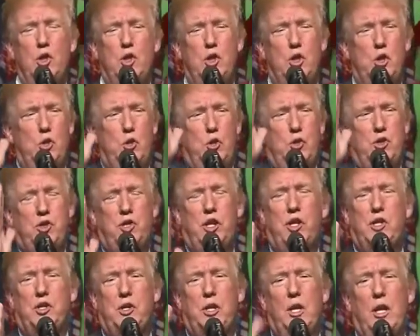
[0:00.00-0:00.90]
June
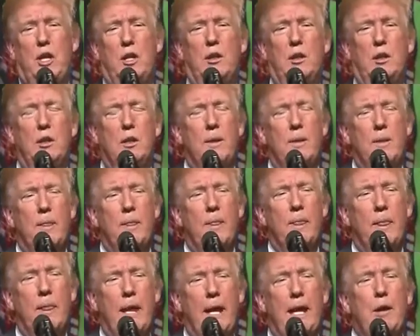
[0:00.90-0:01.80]
16th,
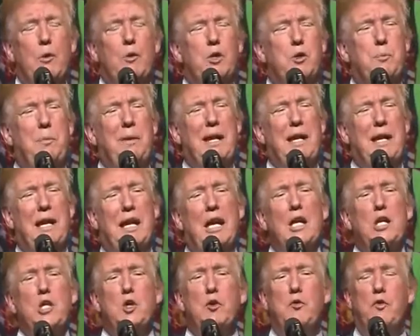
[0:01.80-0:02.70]
he was being
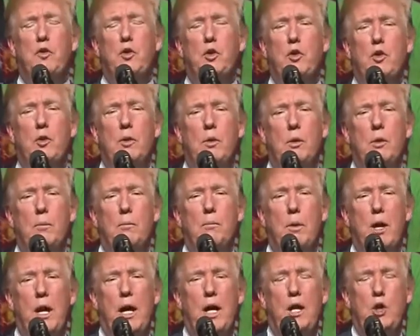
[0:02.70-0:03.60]
interviewed
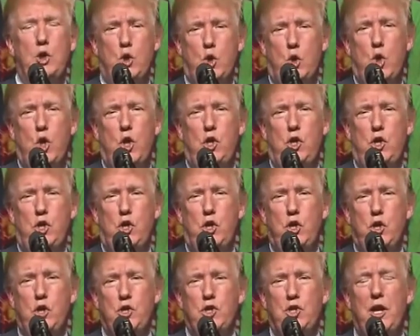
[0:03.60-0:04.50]
by
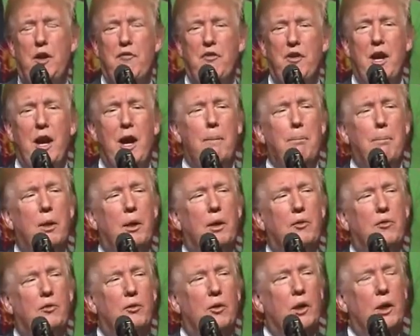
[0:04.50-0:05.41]
George
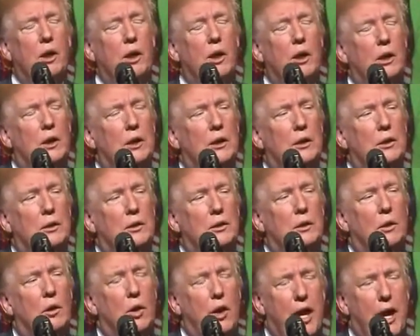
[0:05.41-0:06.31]

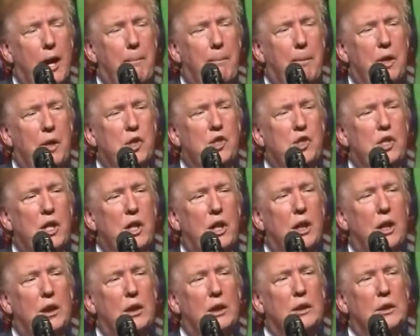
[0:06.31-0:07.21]
Stephanopoulos on
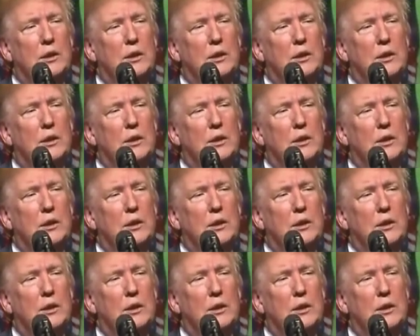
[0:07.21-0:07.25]
ABC.